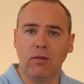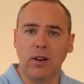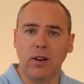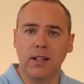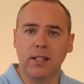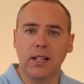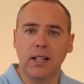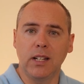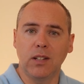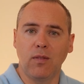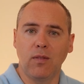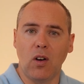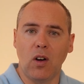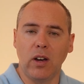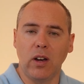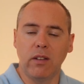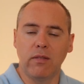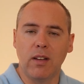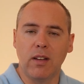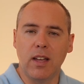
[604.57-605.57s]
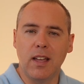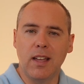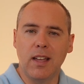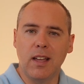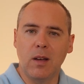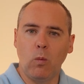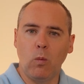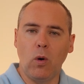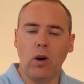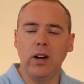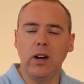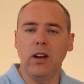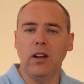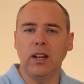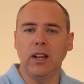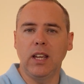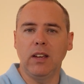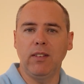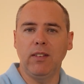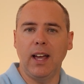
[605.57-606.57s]
365, why
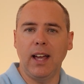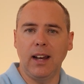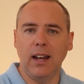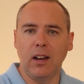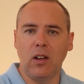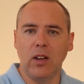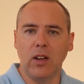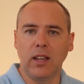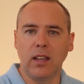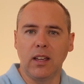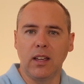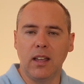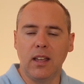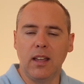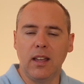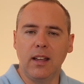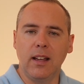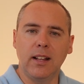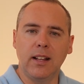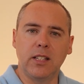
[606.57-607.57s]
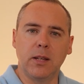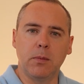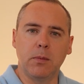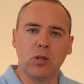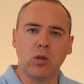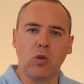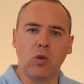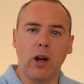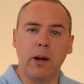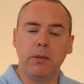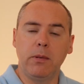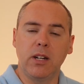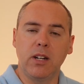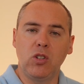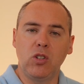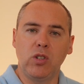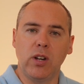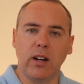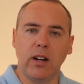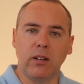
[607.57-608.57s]
not give it a like and subscribe to the
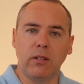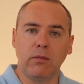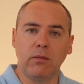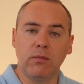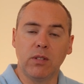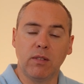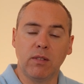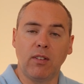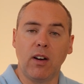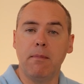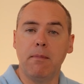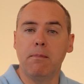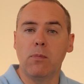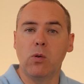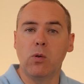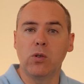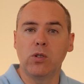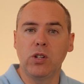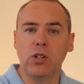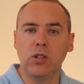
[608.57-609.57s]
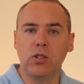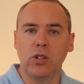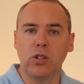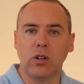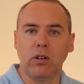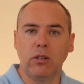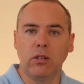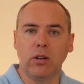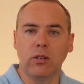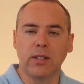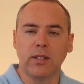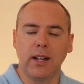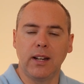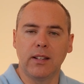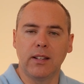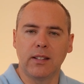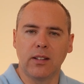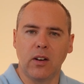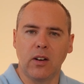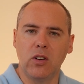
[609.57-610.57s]
channel to find more tutorials and
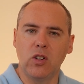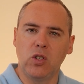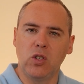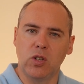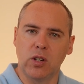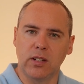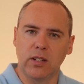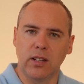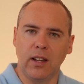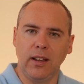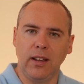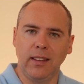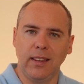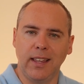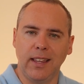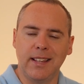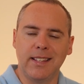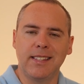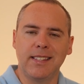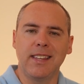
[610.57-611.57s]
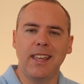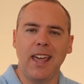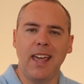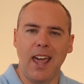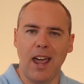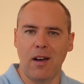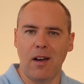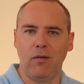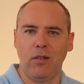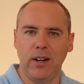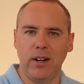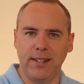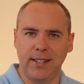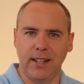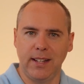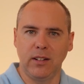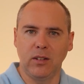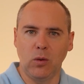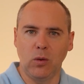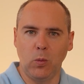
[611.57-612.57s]
insights just like this every
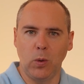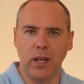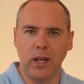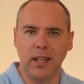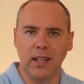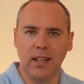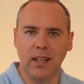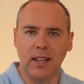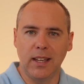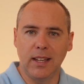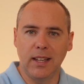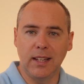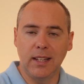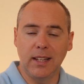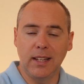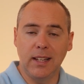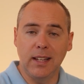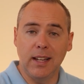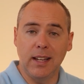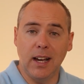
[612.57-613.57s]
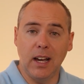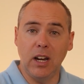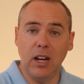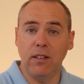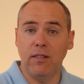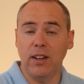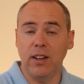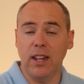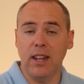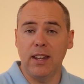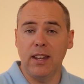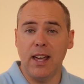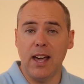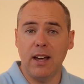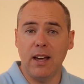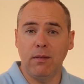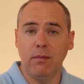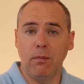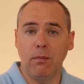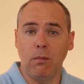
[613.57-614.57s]
single week. And other than
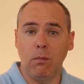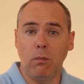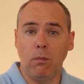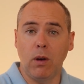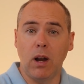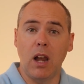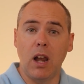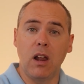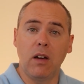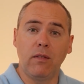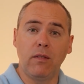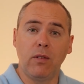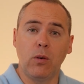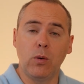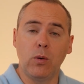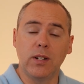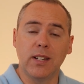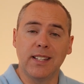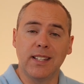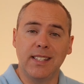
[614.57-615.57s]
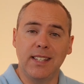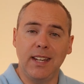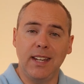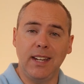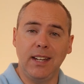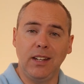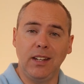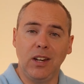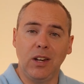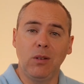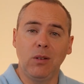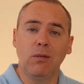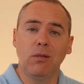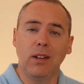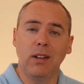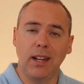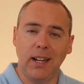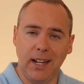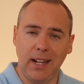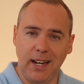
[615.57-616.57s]
that, I look forward to seeing you
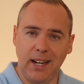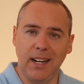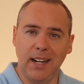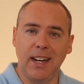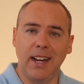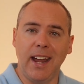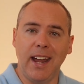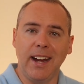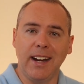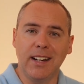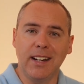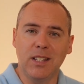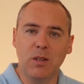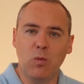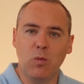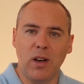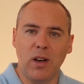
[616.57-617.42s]
in the next